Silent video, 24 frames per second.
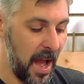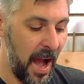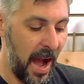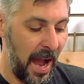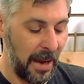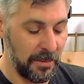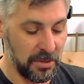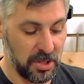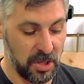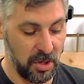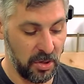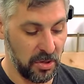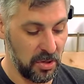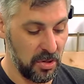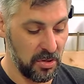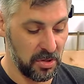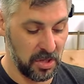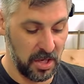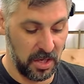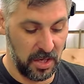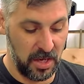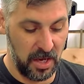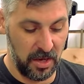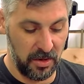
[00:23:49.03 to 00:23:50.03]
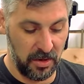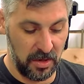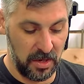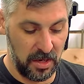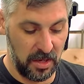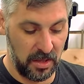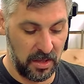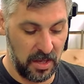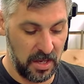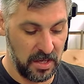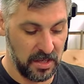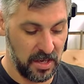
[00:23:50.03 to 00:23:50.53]
I'm so used to
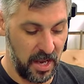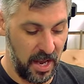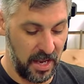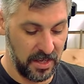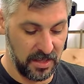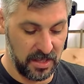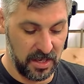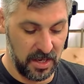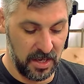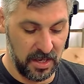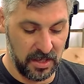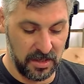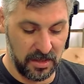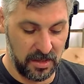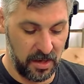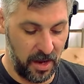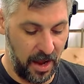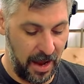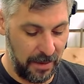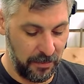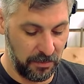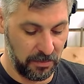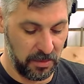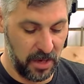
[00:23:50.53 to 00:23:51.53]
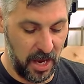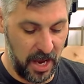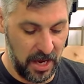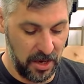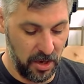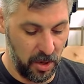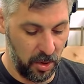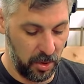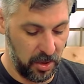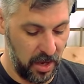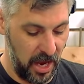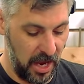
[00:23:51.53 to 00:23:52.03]
carrying these as is, I'm
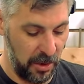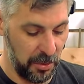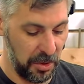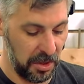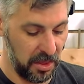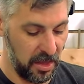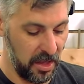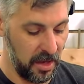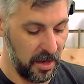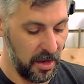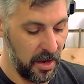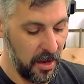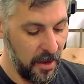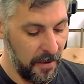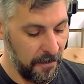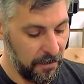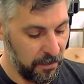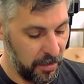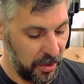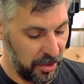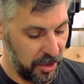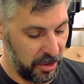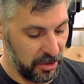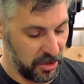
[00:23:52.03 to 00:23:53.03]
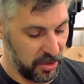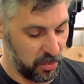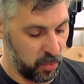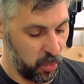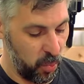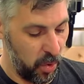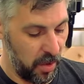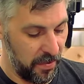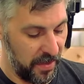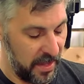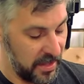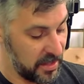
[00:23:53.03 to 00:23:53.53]
a-okay with it, but there's
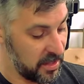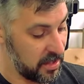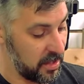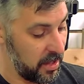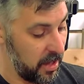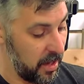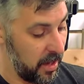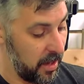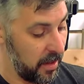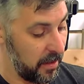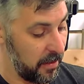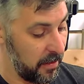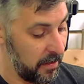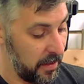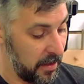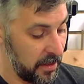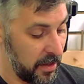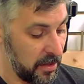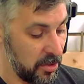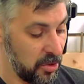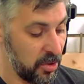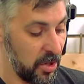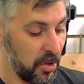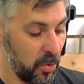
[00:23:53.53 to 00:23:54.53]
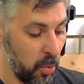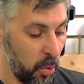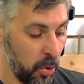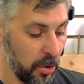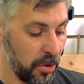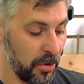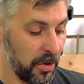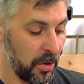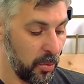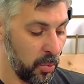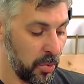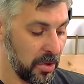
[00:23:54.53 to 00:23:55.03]
one that's that you can
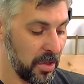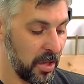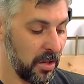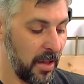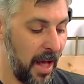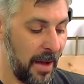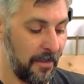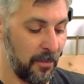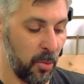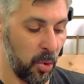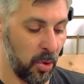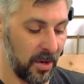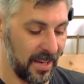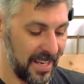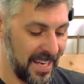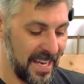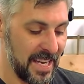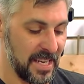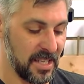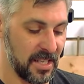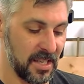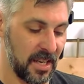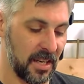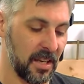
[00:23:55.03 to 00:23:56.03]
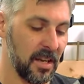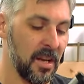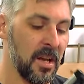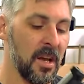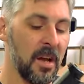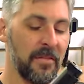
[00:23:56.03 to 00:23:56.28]
order it with a lot more easing.